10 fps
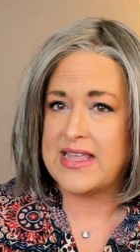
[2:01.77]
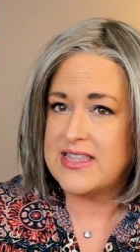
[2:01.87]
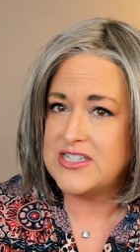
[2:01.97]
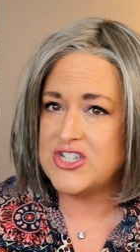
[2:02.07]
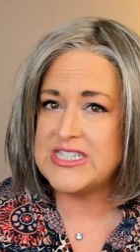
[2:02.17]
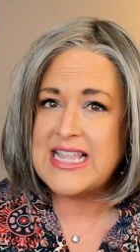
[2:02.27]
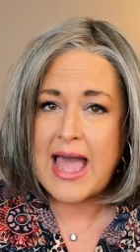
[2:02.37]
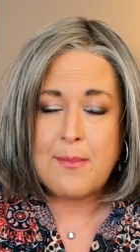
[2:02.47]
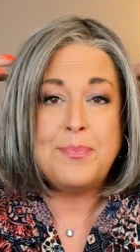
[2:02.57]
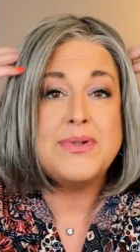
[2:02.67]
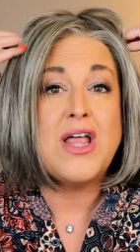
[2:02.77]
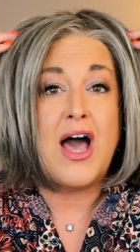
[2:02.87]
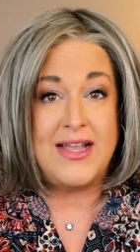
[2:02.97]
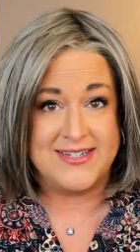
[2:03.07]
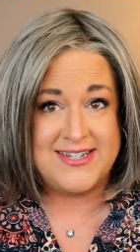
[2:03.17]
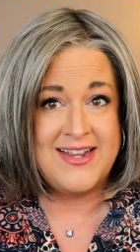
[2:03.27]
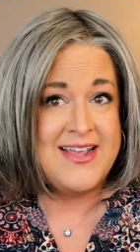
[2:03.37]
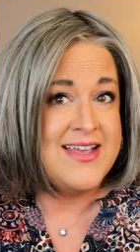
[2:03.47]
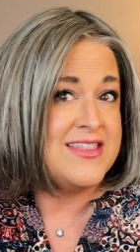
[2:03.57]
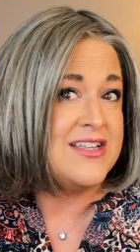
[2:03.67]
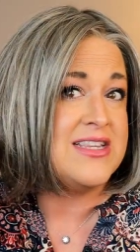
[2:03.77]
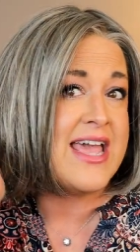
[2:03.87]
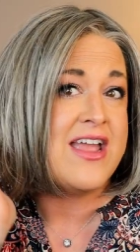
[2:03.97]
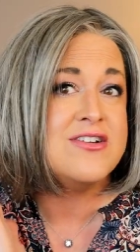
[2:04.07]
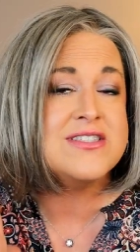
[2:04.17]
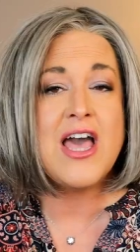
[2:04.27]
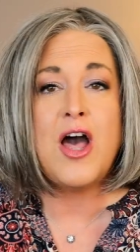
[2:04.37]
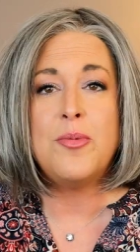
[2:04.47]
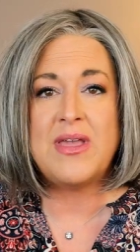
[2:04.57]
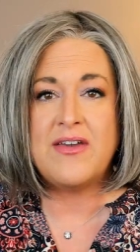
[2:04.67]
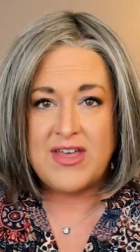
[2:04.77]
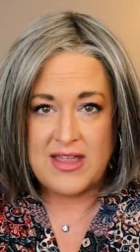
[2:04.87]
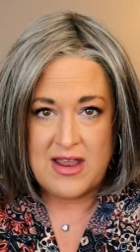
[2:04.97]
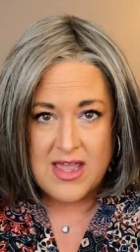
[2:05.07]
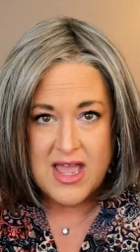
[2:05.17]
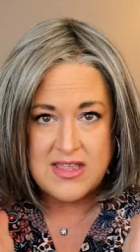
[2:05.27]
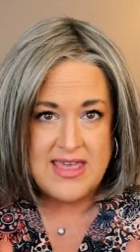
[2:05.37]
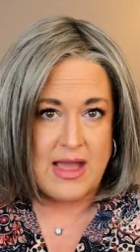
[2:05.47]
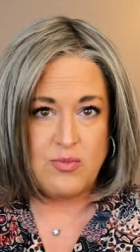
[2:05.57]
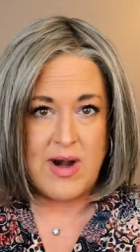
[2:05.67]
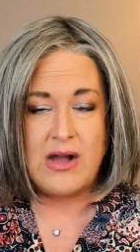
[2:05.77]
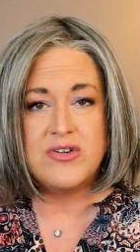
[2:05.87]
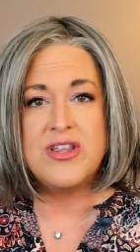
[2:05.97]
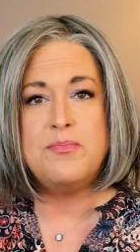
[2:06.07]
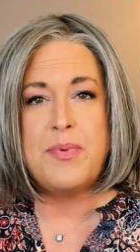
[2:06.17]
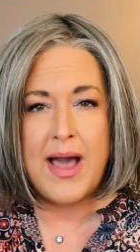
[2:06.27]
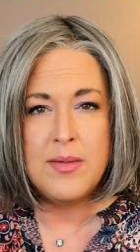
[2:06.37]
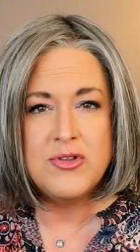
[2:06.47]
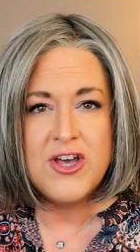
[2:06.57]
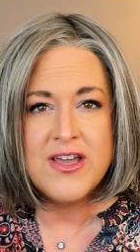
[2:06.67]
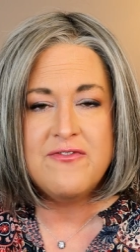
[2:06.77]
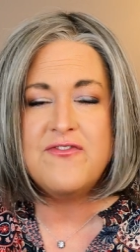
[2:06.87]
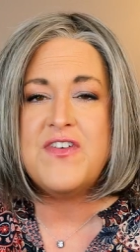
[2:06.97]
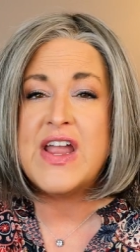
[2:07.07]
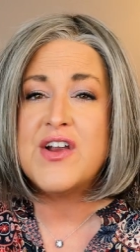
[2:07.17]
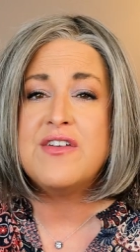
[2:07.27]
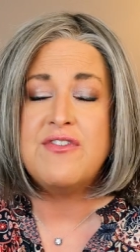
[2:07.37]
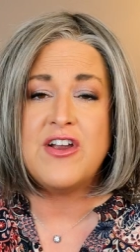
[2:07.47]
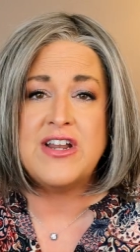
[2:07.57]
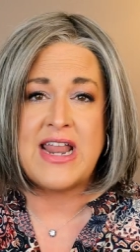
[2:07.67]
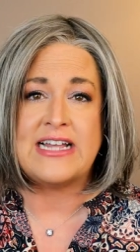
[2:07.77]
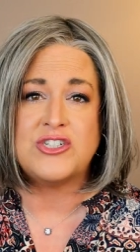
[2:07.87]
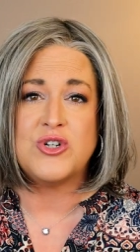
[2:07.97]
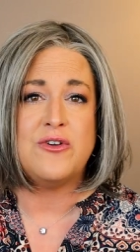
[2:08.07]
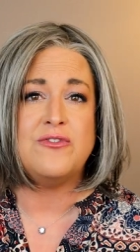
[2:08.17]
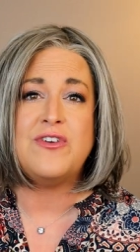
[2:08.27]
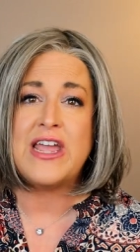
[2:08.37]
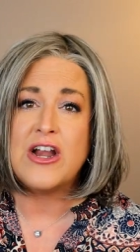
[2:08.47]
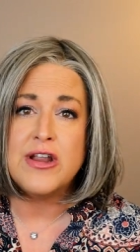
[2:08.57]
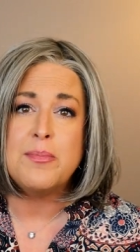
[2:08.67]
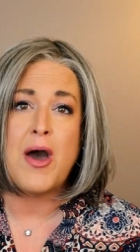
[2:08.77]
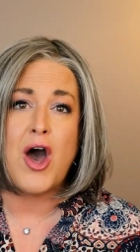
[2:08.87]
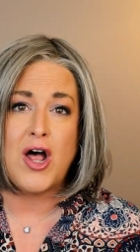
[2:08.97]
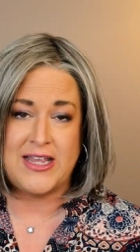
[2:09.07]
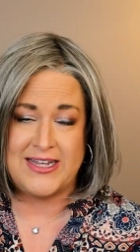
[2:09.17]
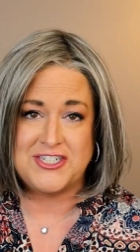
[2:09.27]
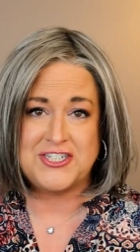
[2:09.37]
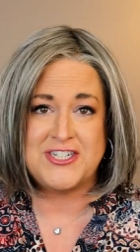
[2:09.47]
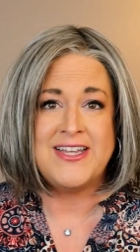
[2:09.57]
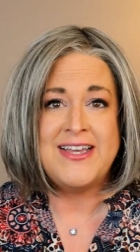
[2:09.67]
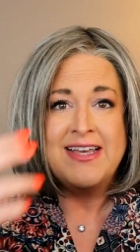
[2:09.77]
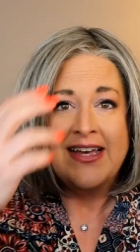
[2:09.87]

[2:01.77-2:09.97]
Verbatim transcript: length. It's just not blunt. The layers help give it kind of that rounded bob look. Very, very natural, very polished.